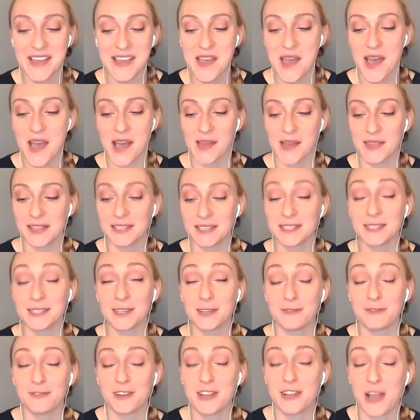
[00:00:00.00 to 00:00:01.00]
Uh, this is
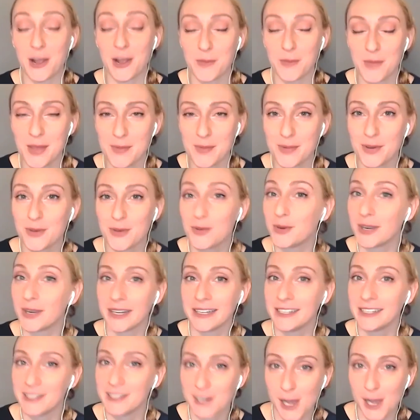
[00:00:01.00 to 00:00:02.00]
good for young people who
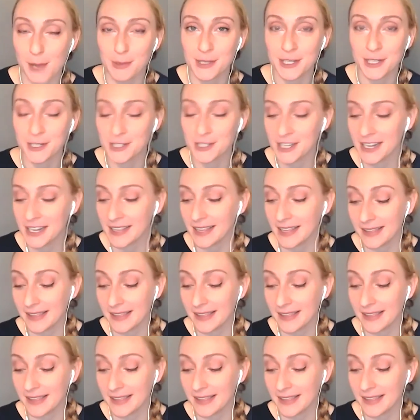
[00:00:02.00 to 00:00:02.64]
are job searching.